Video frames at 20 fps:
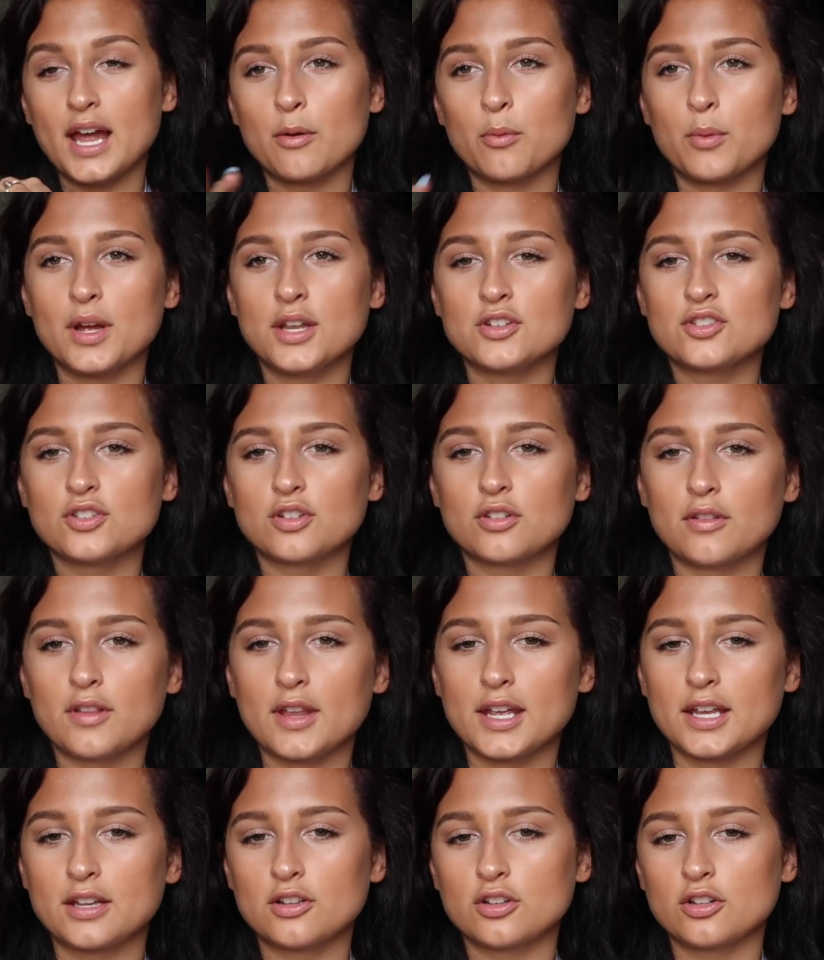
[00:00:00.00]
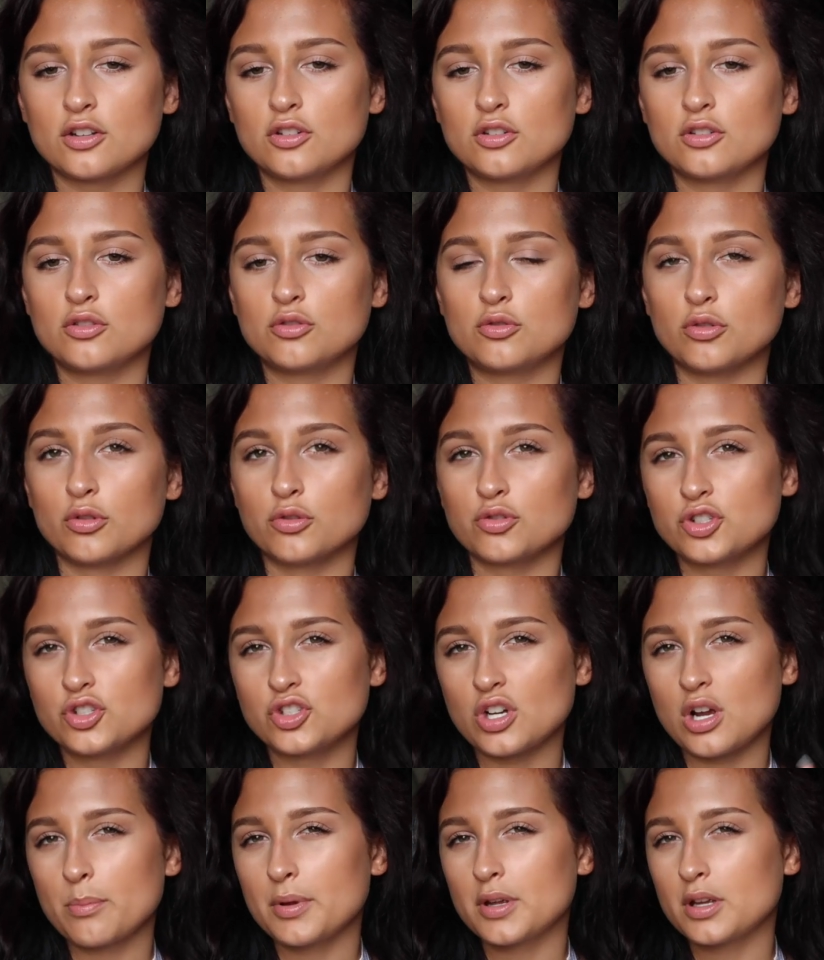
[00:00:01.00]
I went like
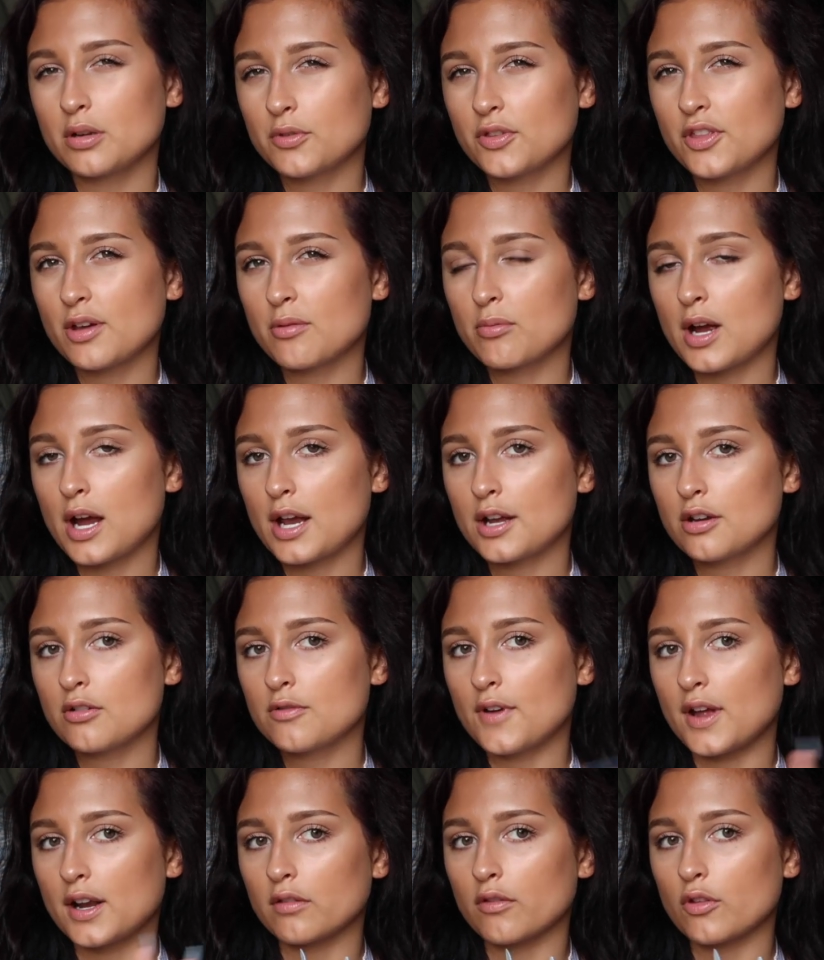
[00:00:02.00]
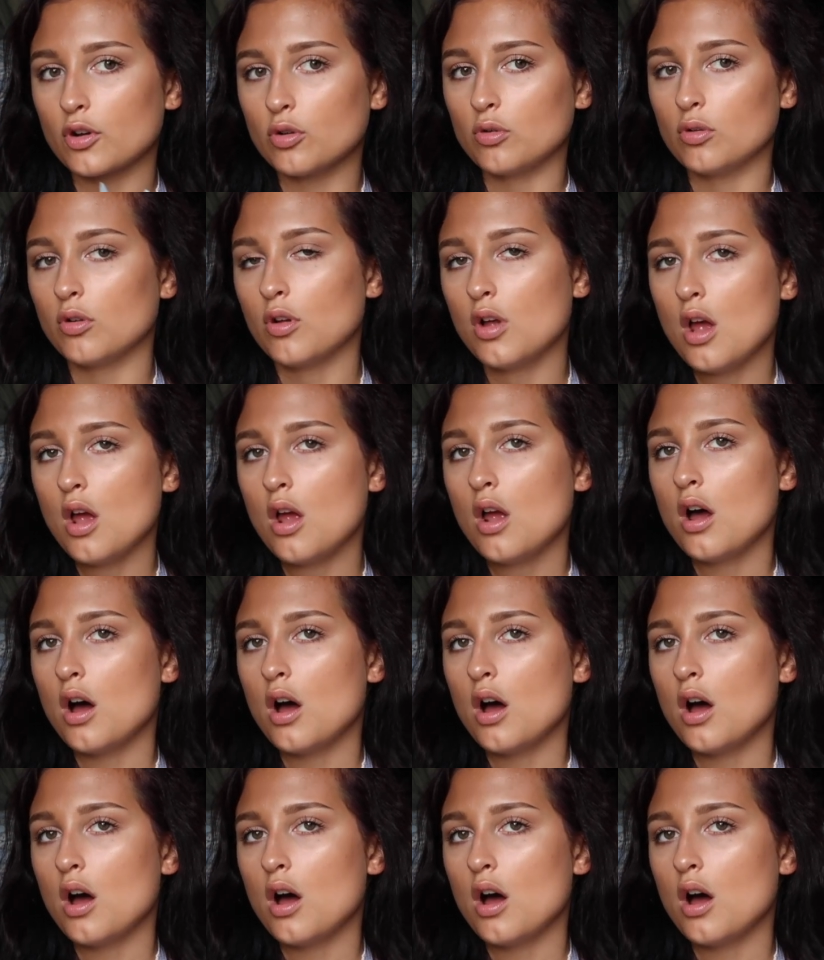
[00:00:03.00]
grocery shopping with them kind of at a little